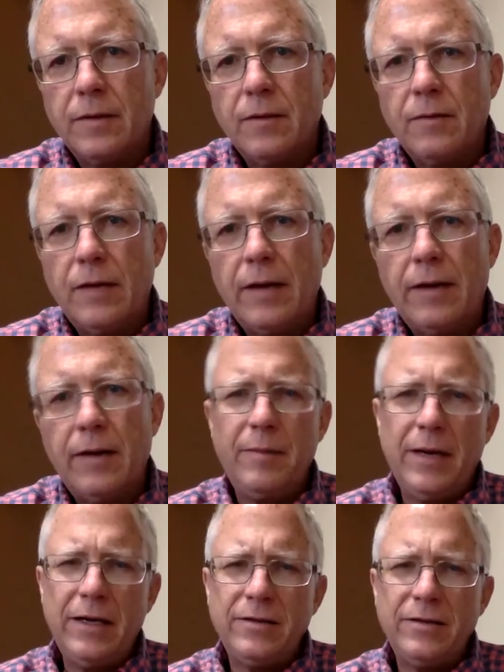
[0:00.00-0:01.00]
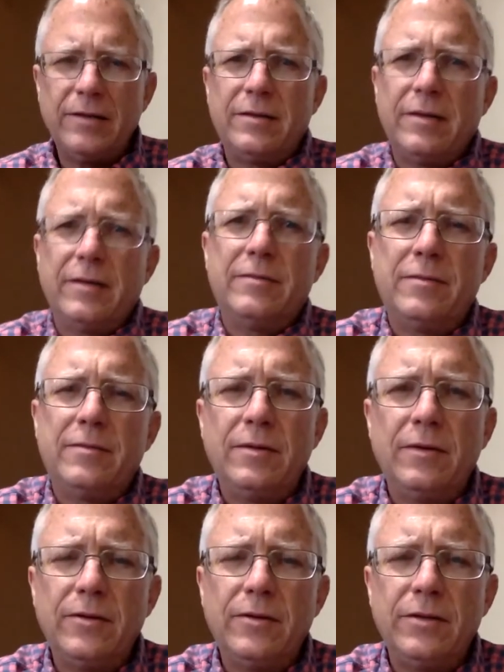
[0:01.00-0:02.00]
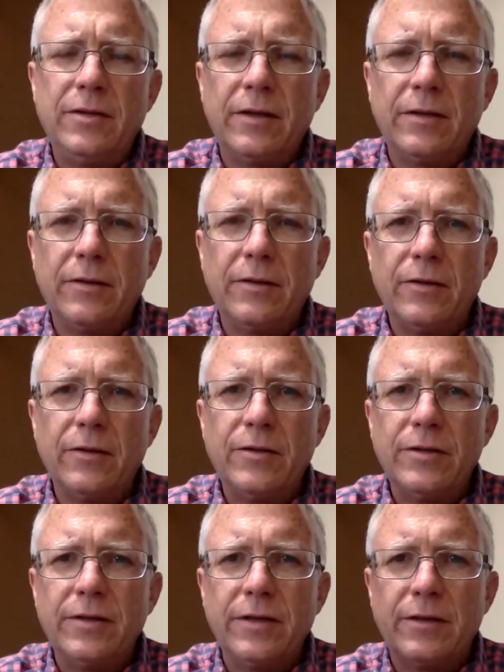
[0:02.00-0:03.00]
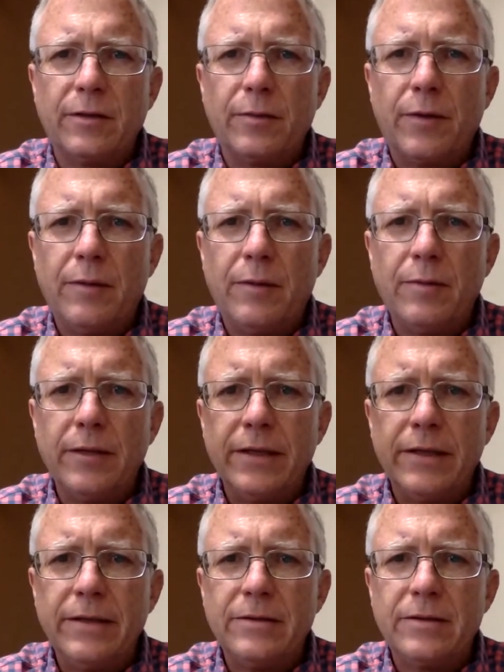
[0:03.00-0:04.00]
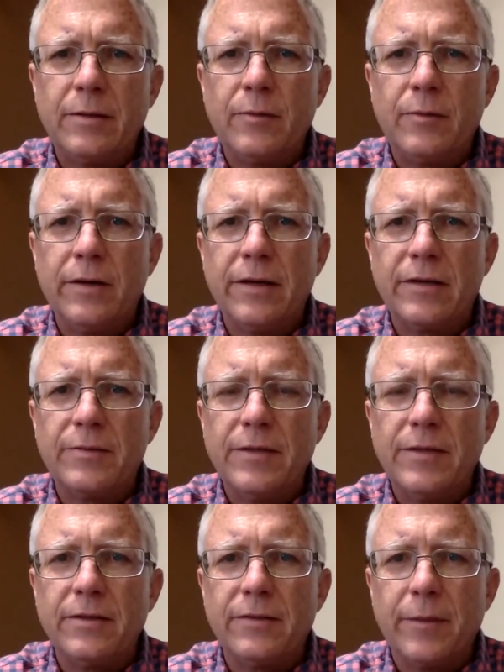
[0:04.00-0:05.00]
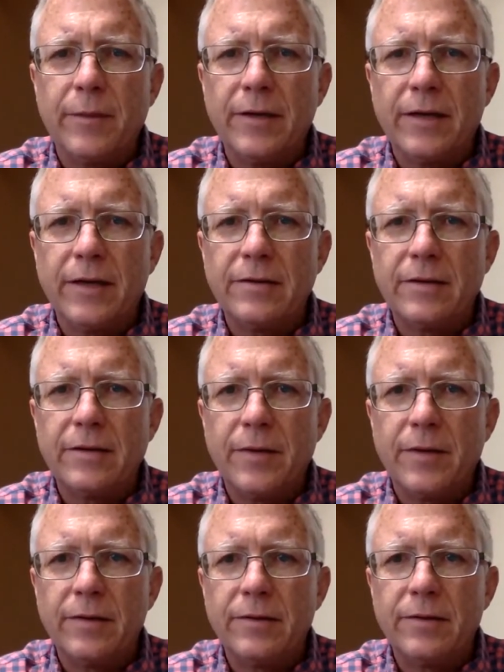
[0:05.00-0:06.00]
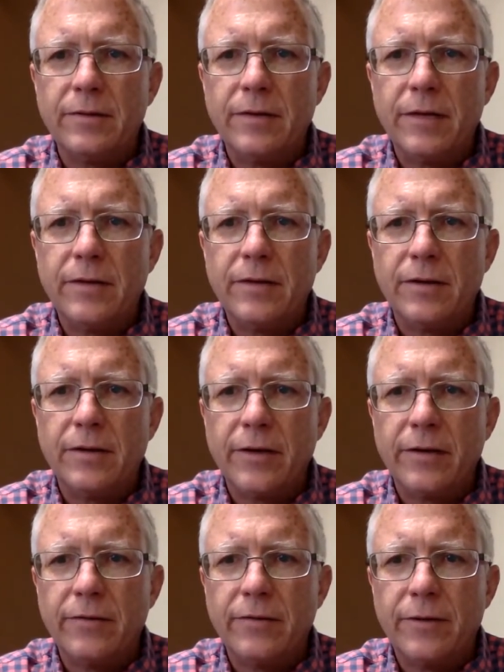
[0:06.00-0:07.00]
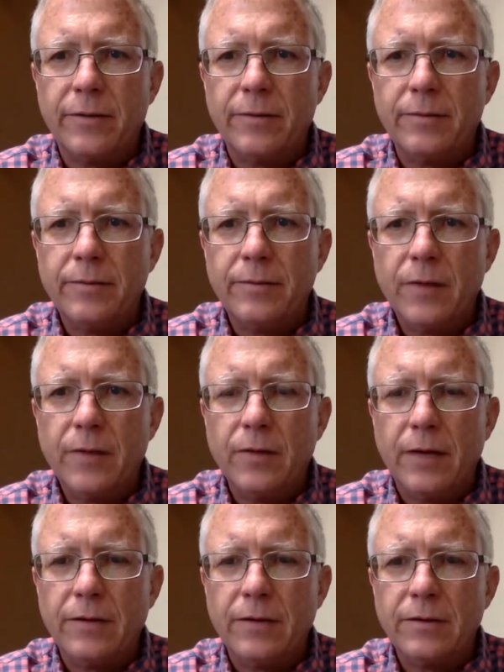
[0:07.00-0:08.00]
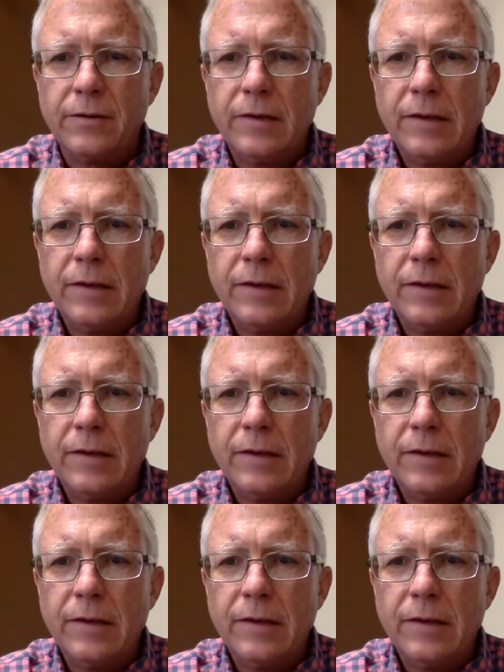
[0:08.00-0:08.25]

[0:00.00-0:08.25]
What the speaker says: Well, I imagine it's the logistics are probably somewhat expensive. I mean, to get something to Nigeria from the U.S.